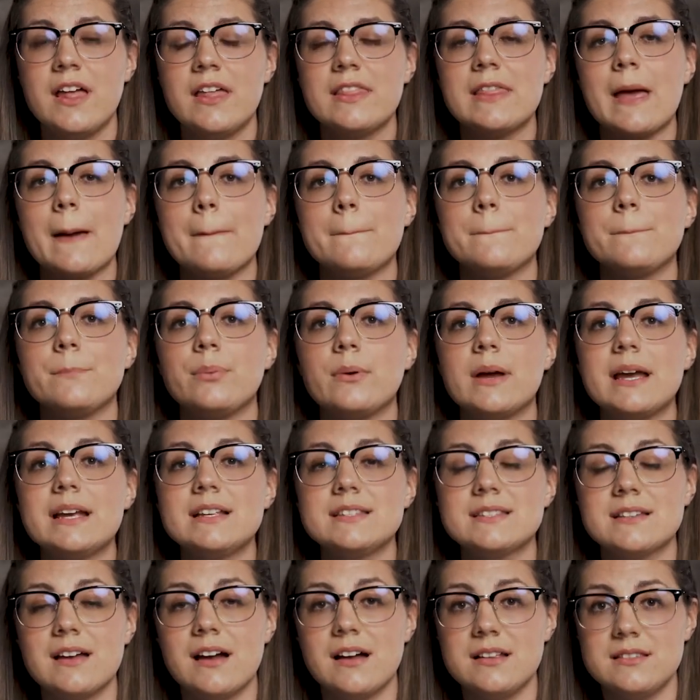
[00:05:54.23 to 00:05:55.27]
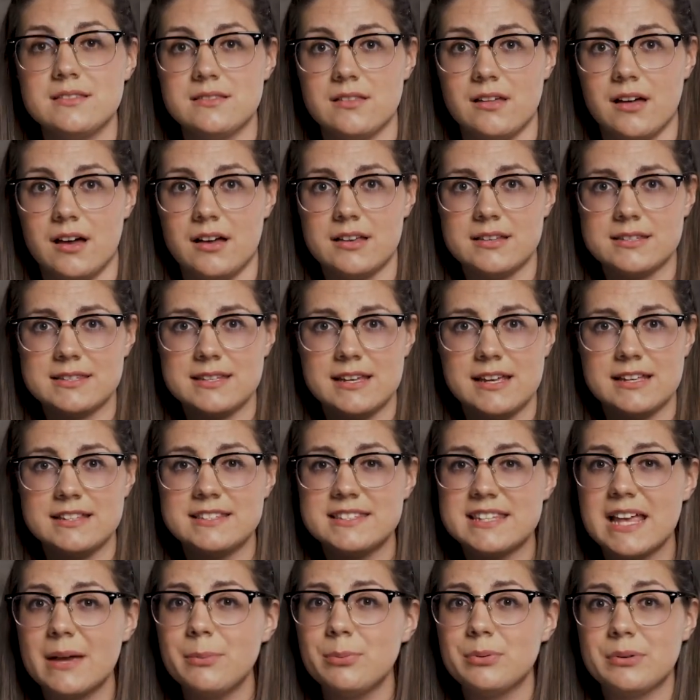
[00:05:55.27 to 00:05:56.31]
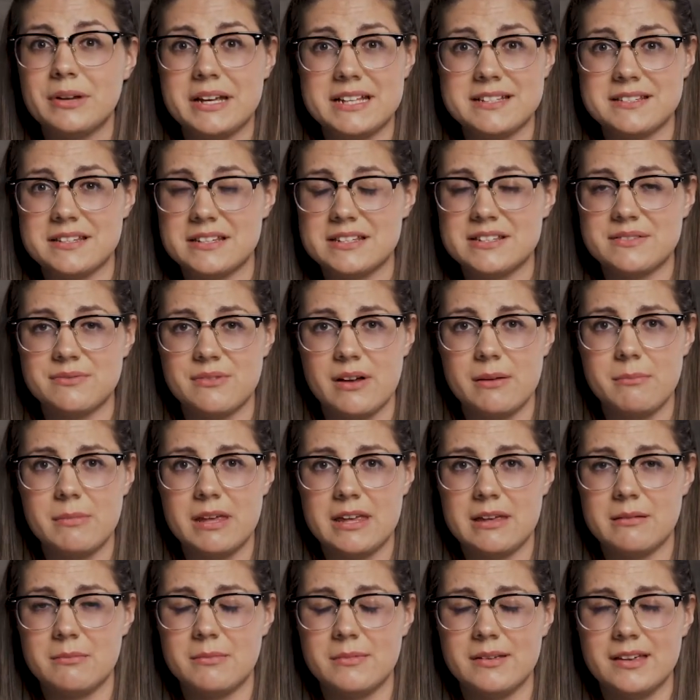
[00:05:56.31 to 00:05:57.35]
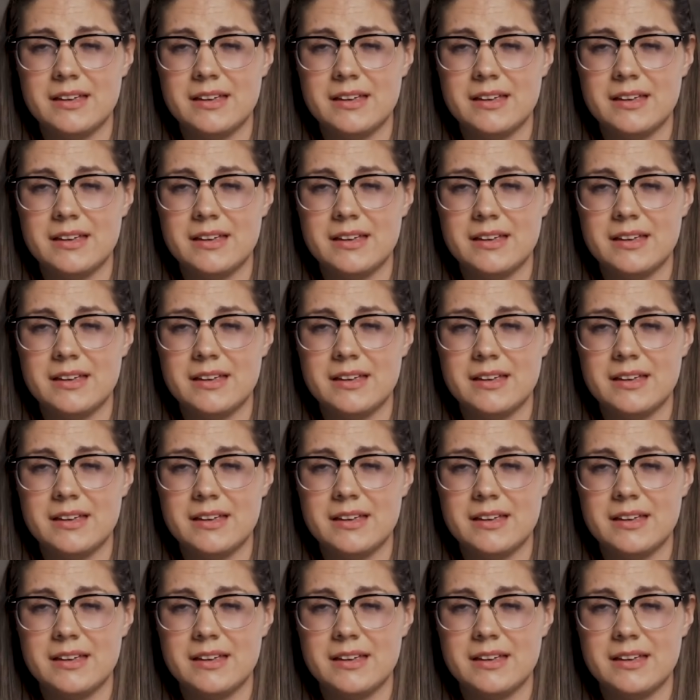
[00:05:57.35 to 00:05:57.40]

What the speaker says: that breaks God's laws and separates us from him.